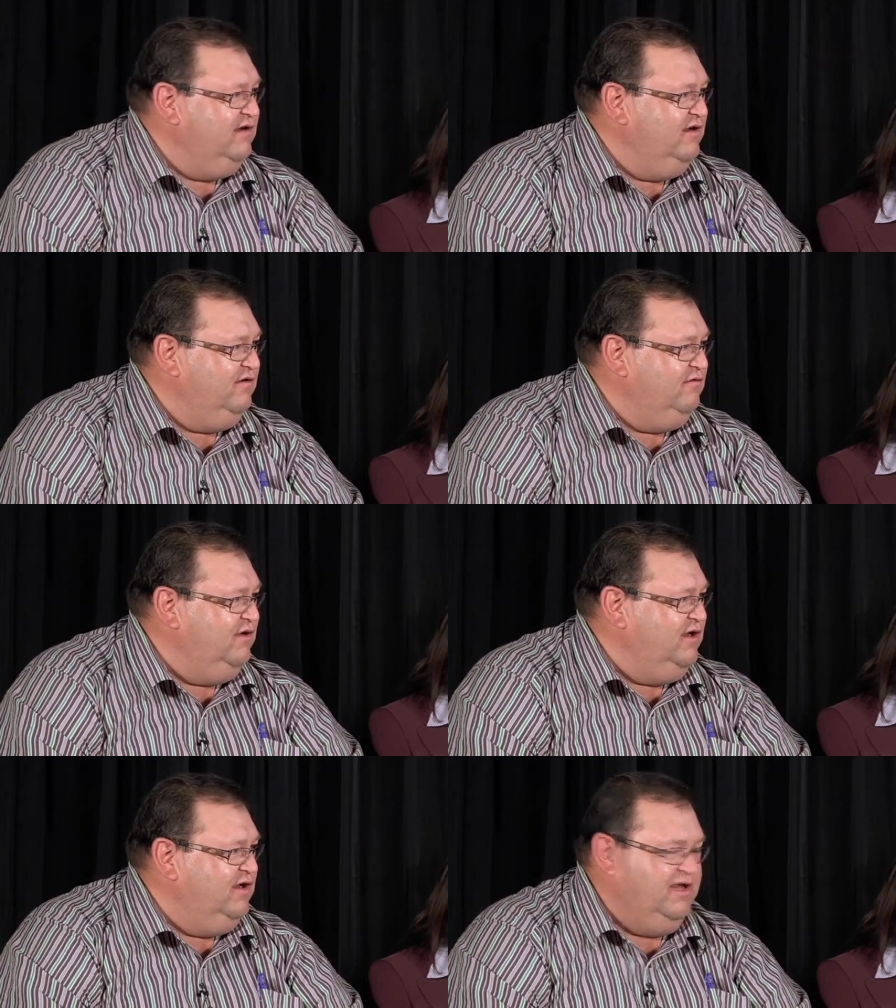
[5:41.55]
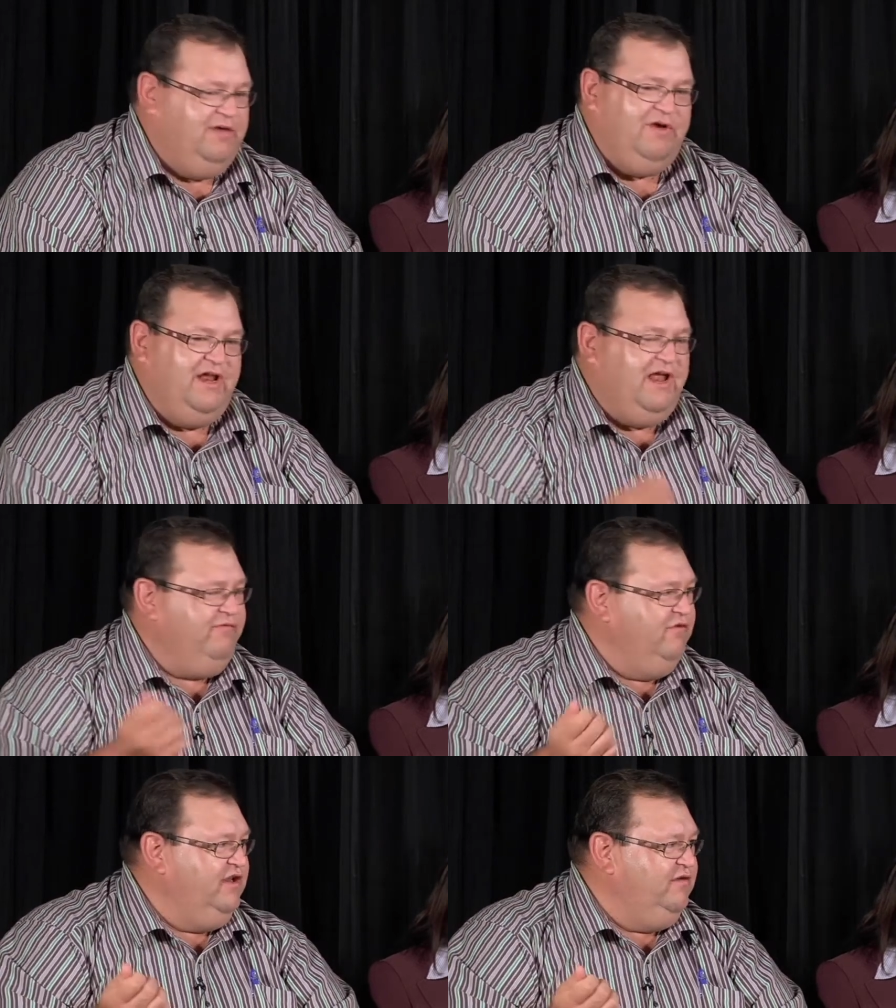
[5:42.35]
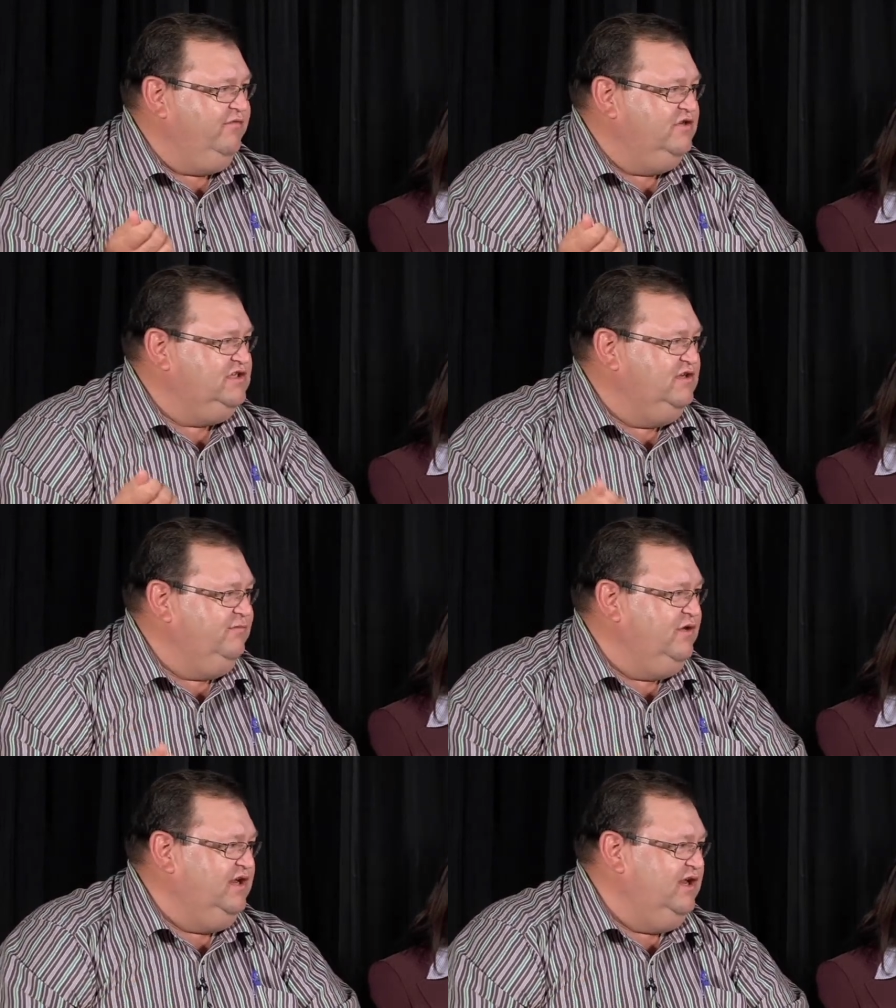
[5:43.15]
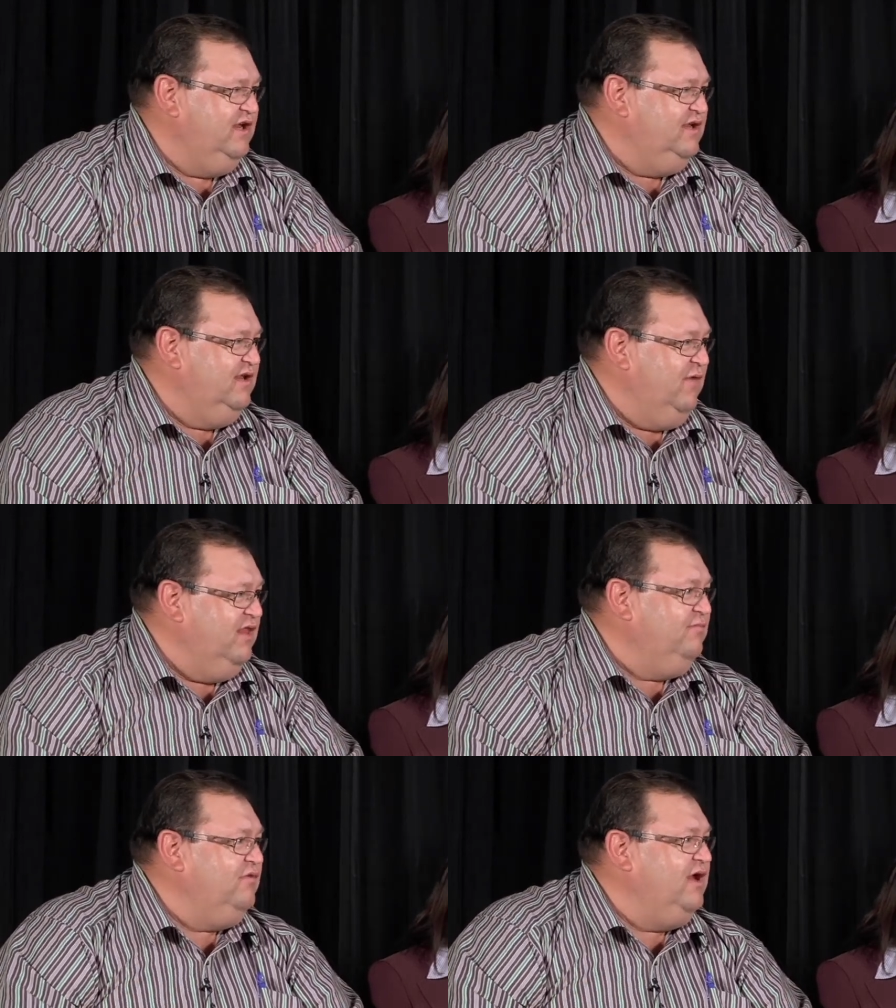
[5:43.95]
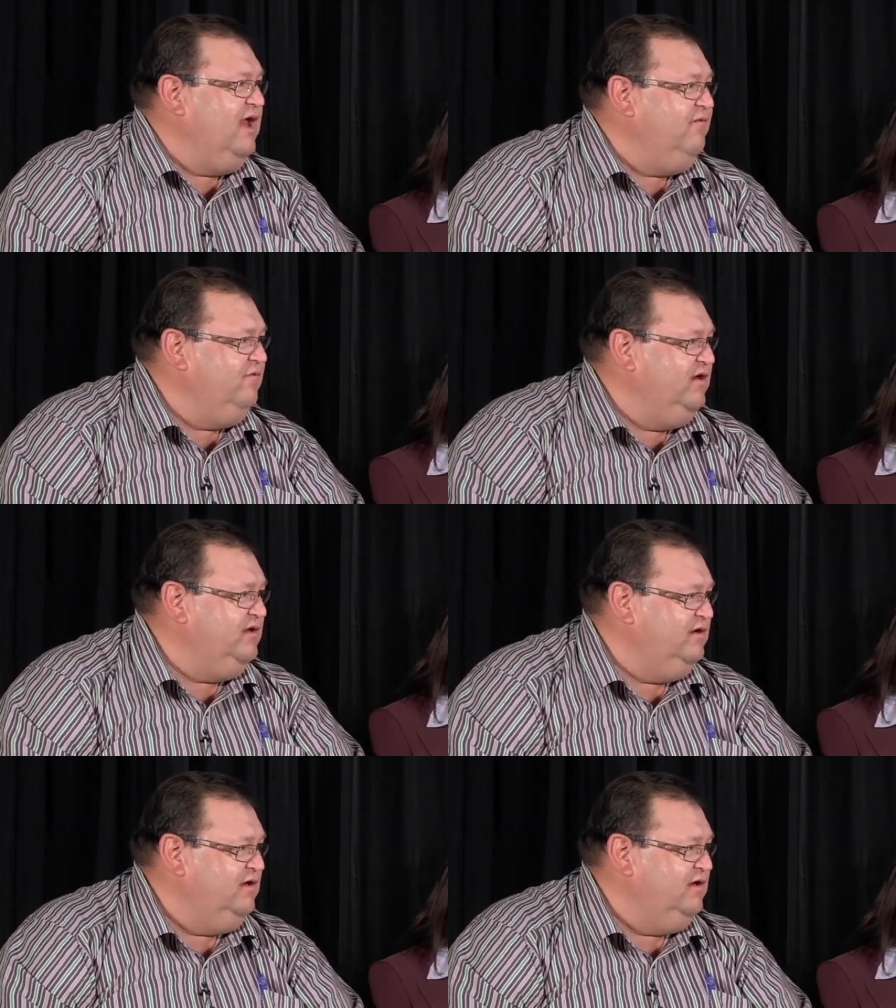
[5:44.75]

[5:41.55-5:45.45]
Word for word: You know, mm -hmm. he might have one difference in opinion, and the mother might have one,